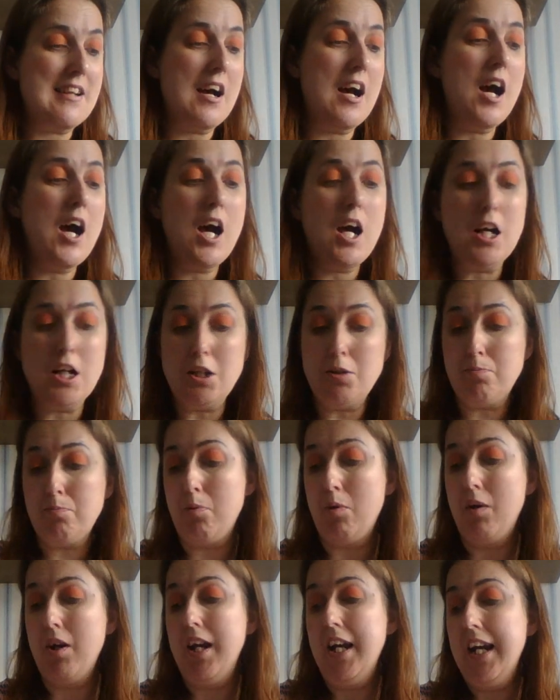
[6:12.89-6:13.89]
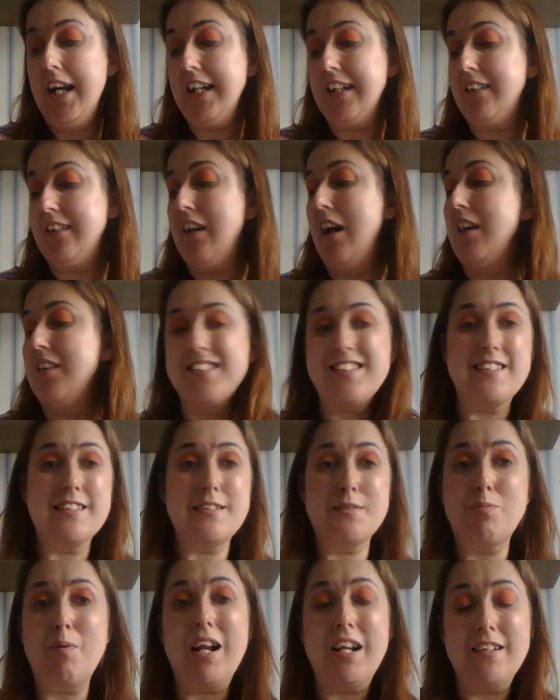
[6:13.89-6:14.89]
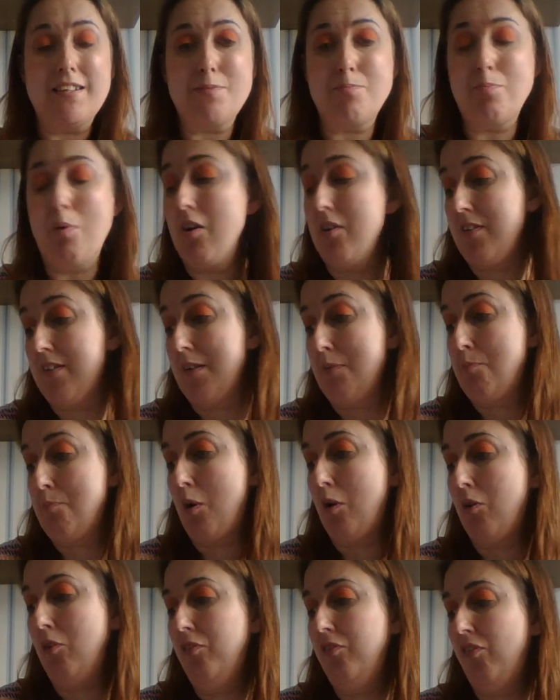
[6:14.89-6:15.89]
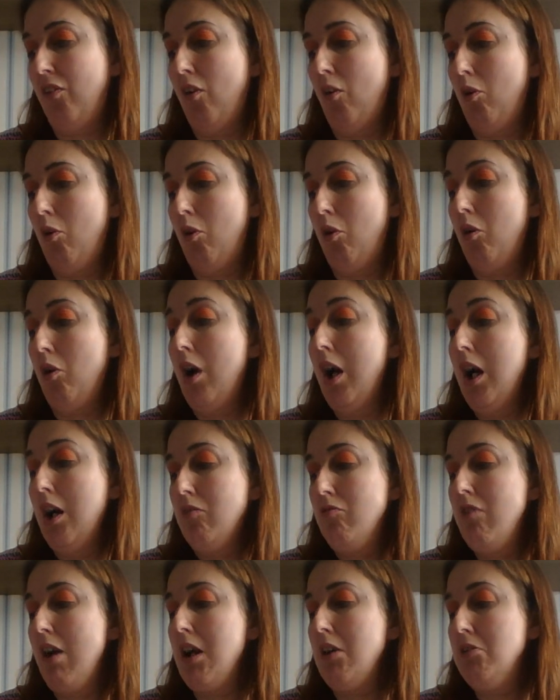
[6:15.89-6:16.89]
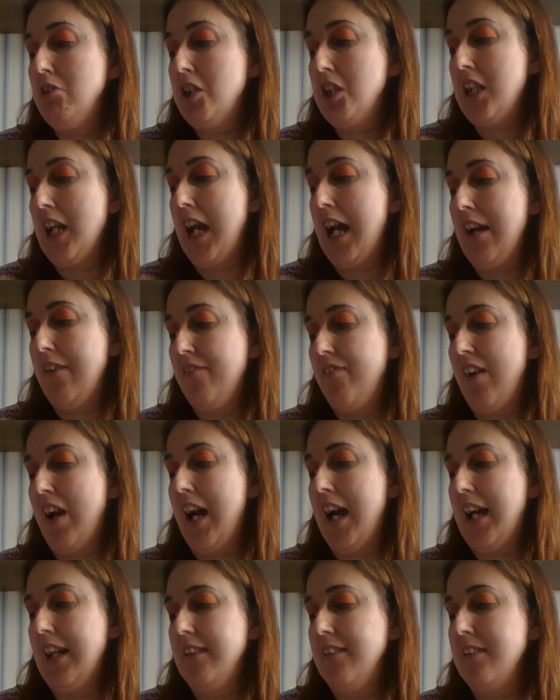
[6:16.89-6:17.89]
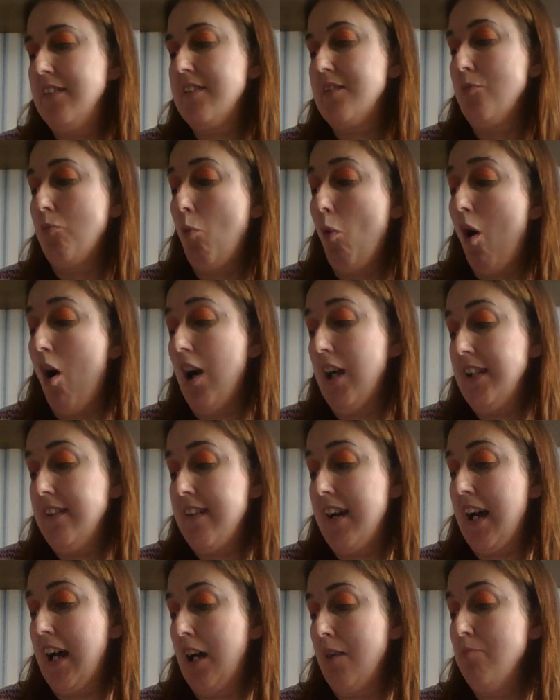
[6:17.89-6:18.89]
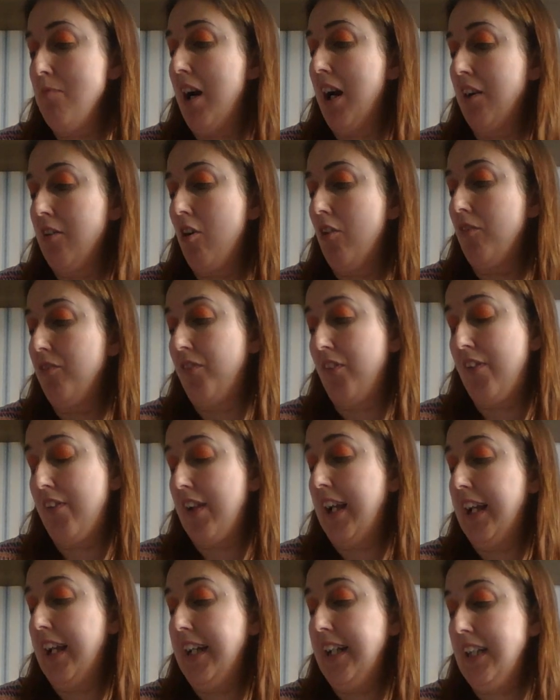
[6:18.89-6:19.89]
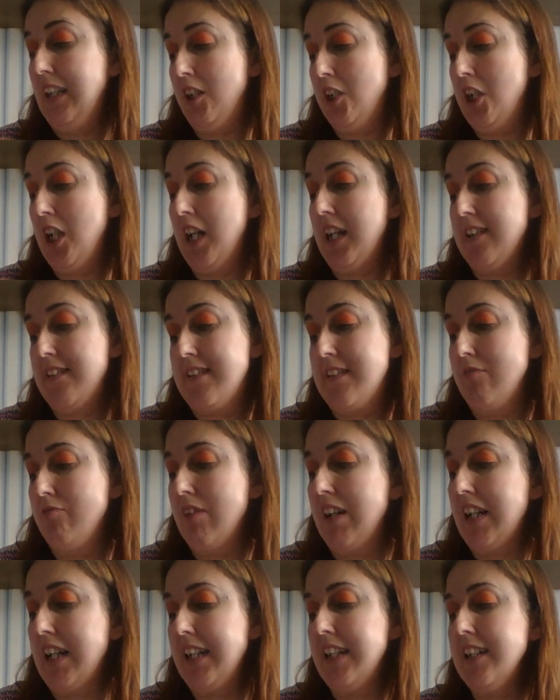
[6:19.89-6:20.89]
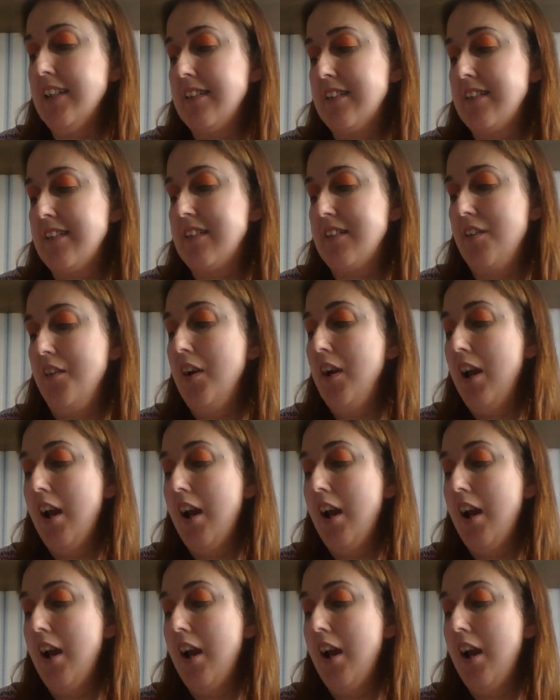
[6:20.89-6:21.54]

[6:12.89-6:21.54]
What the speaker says: I hope it goes as well as possible for Road Chef and Wyndham, and obviously Chester East.